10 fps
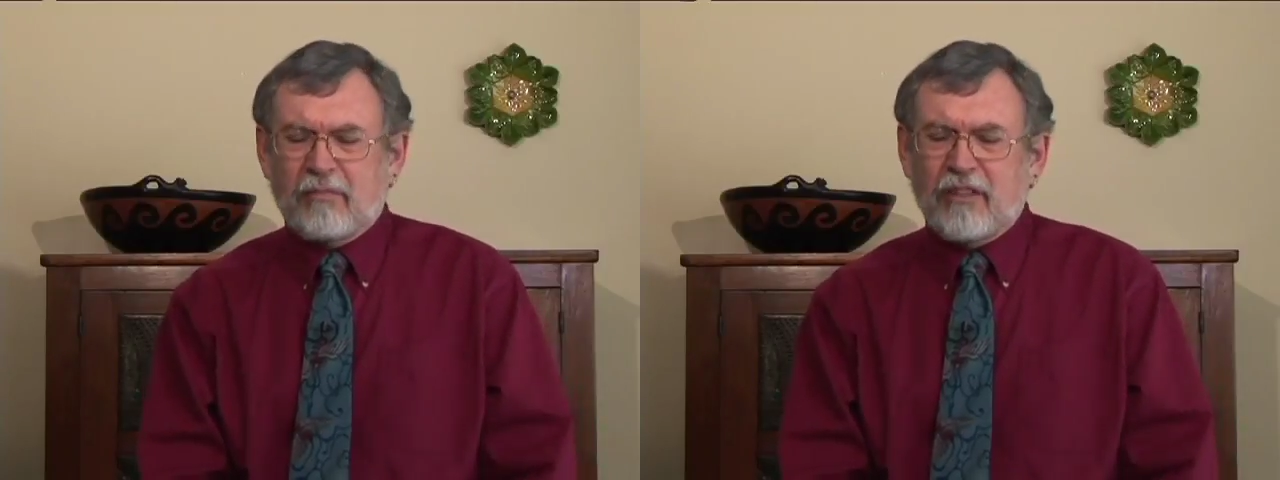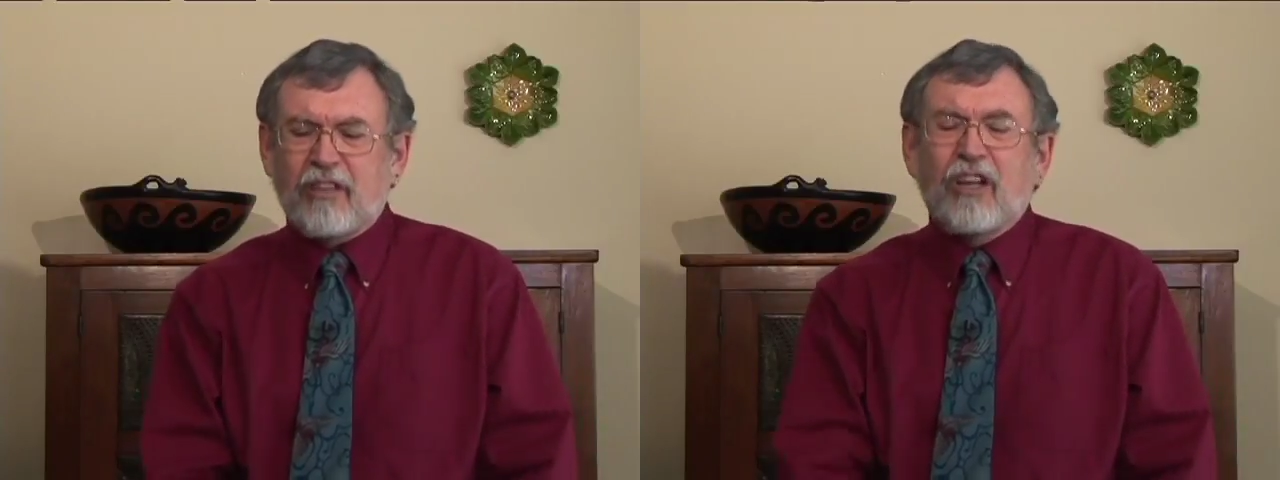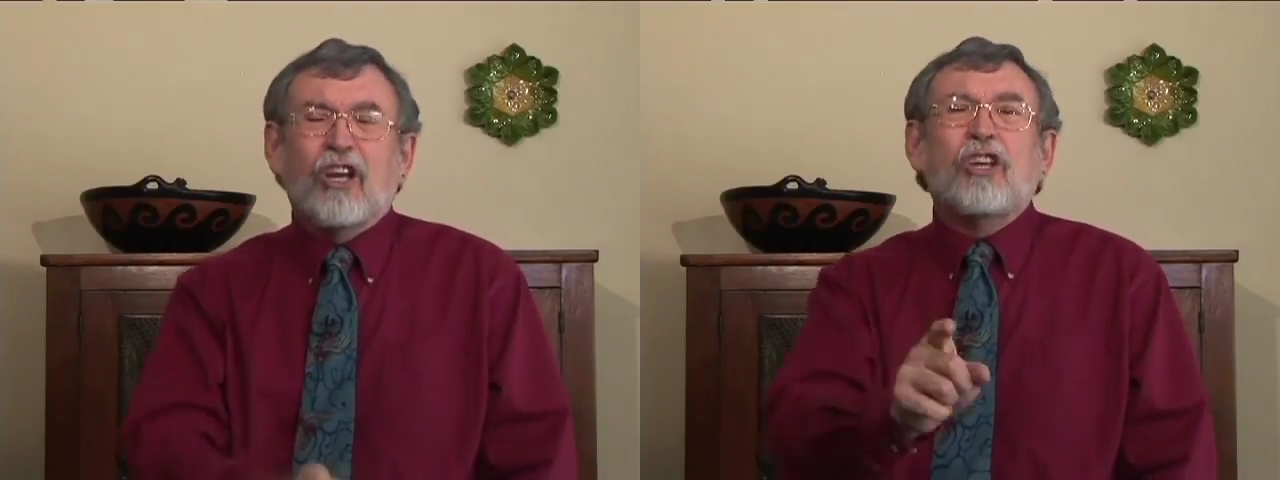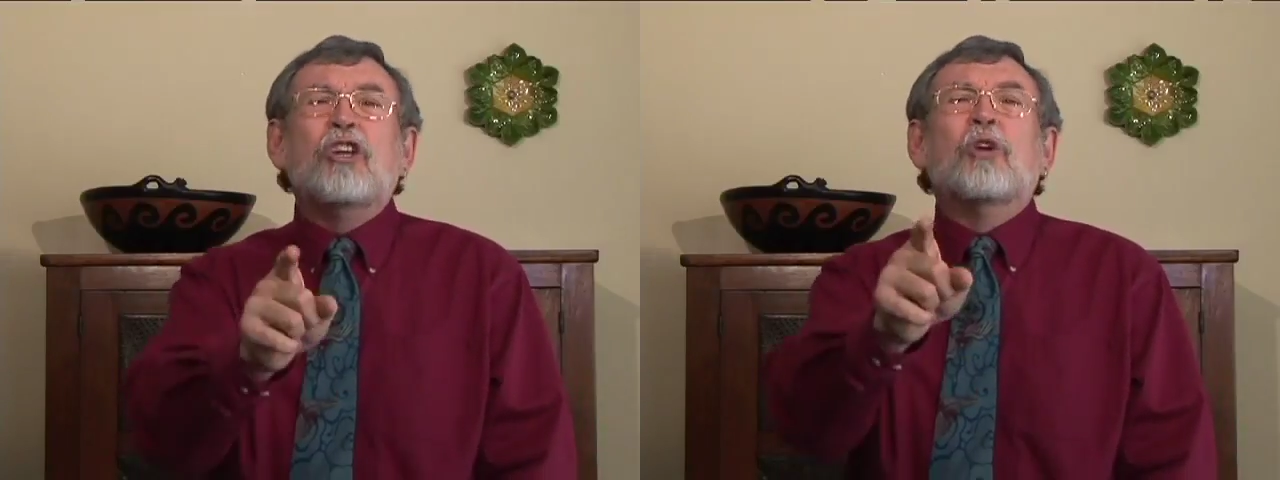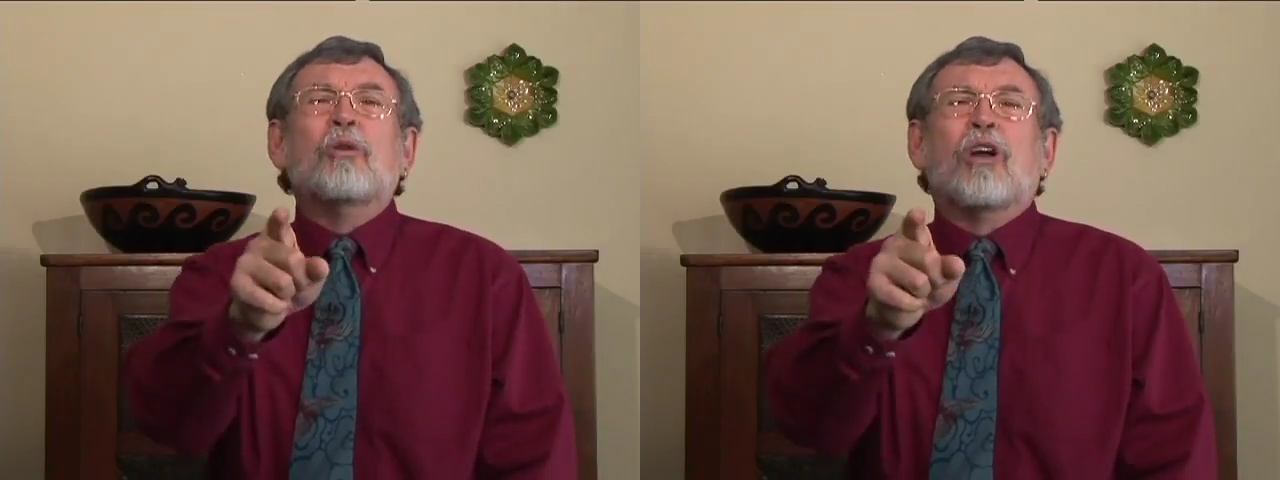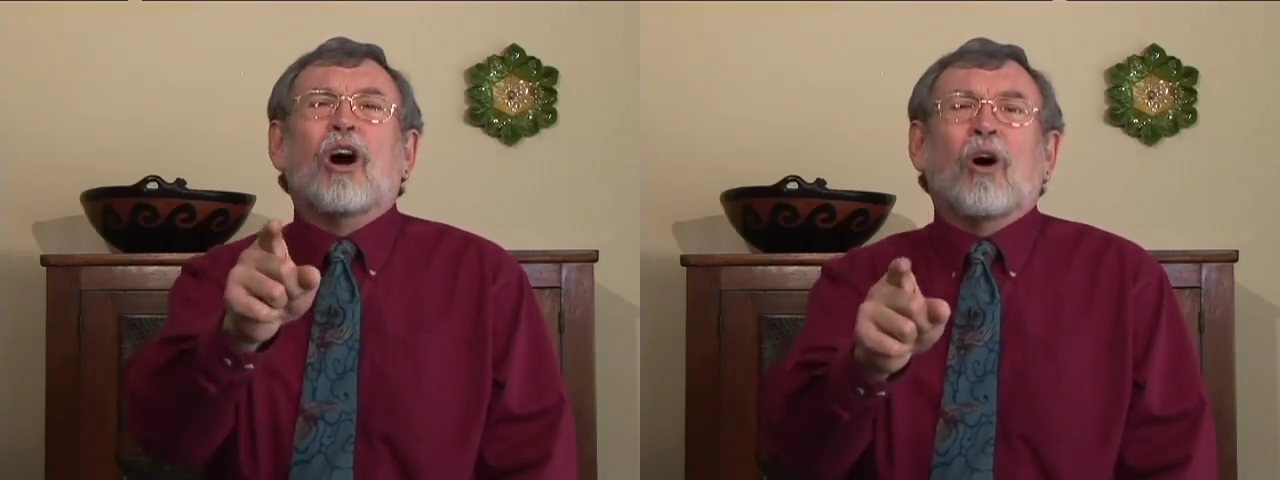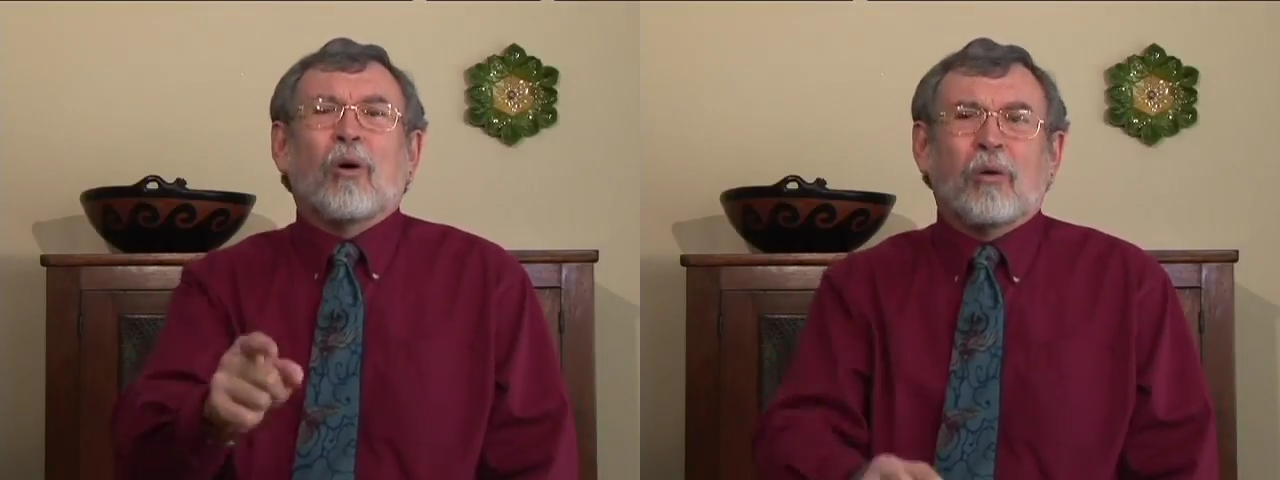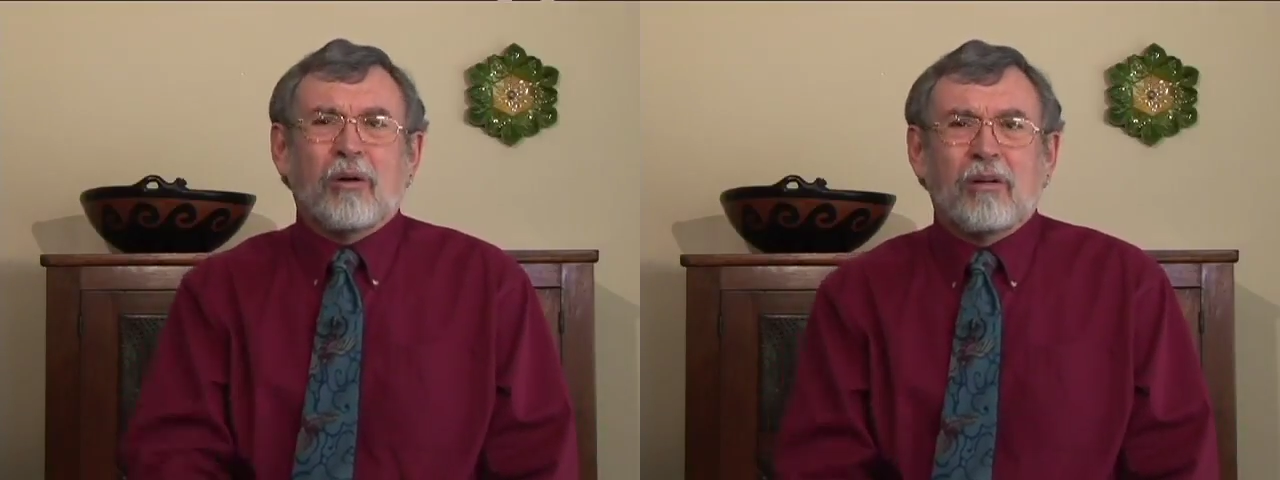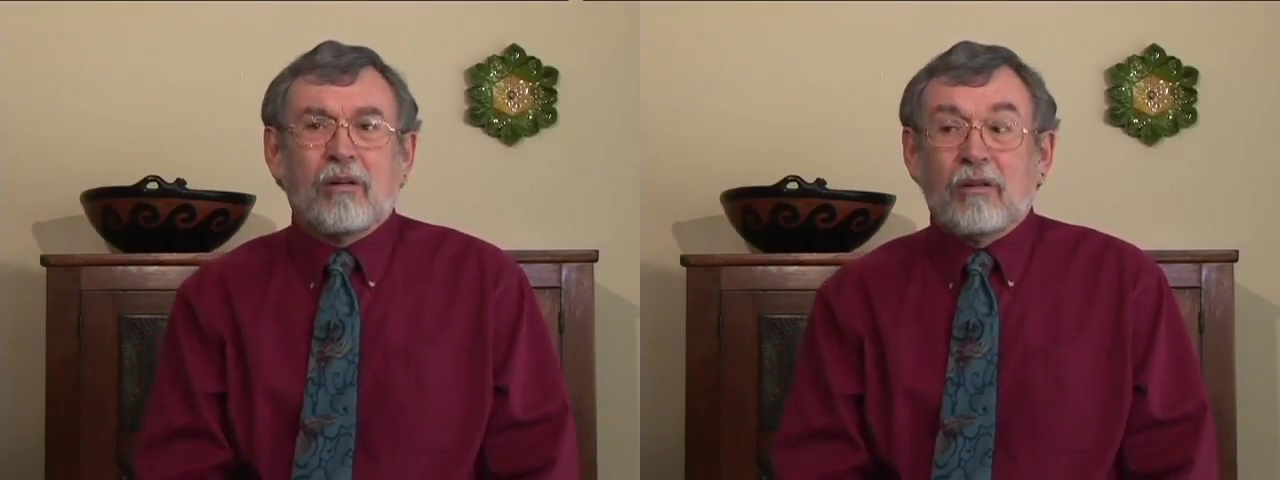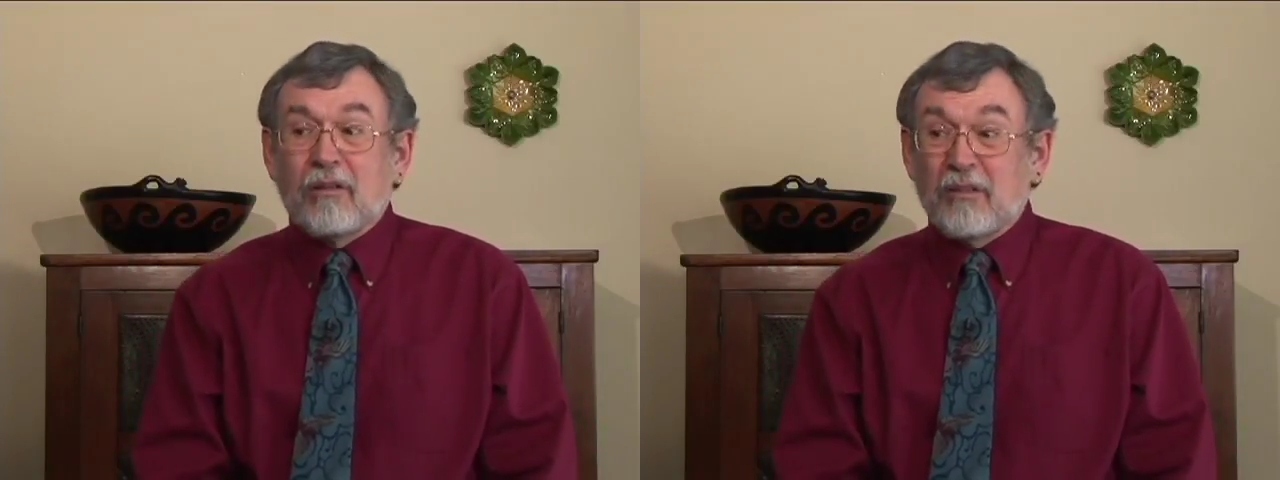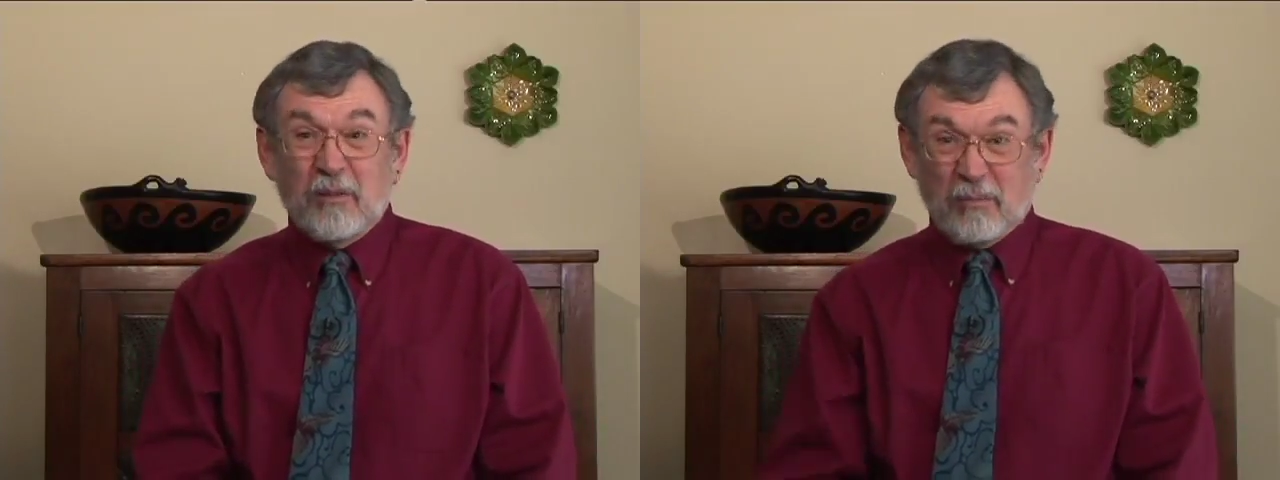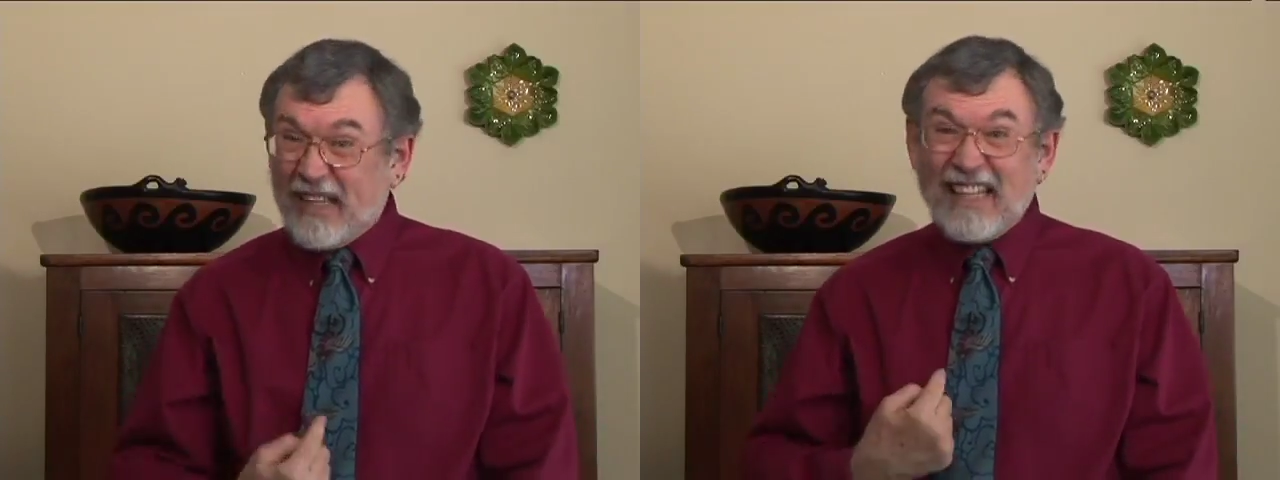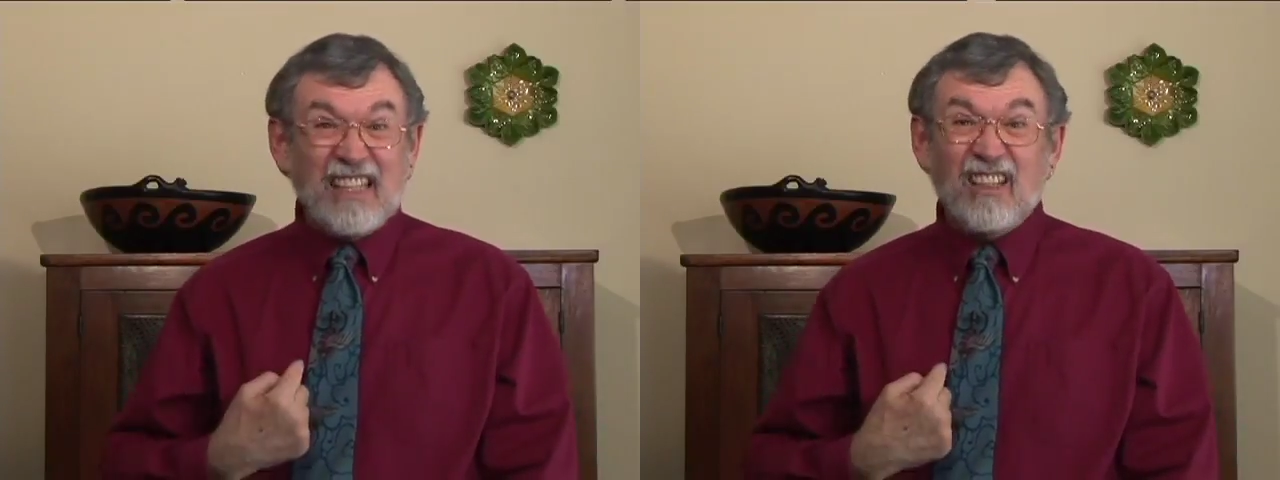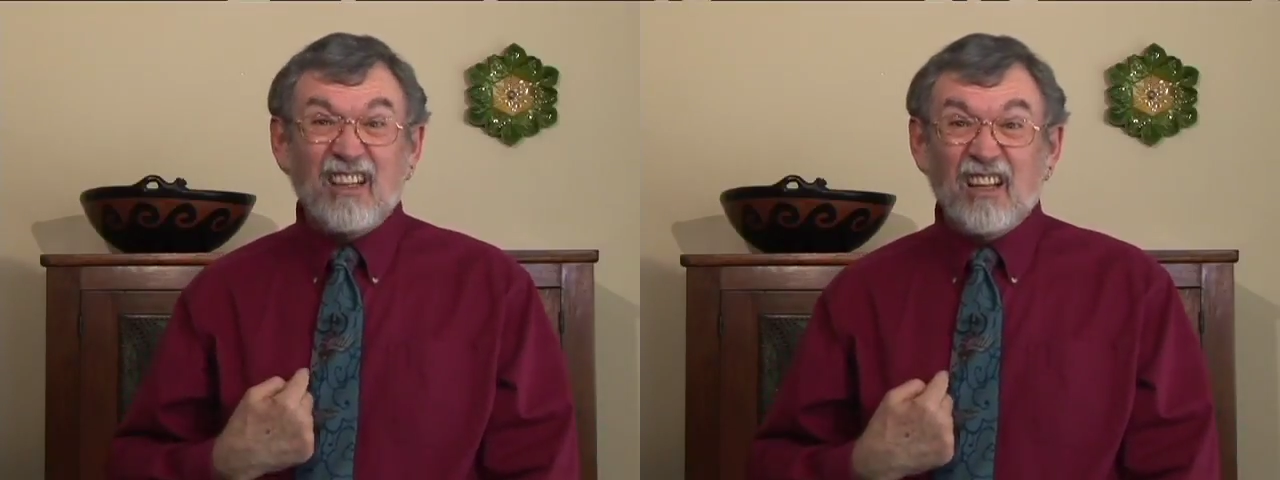and said, "You go." "Me?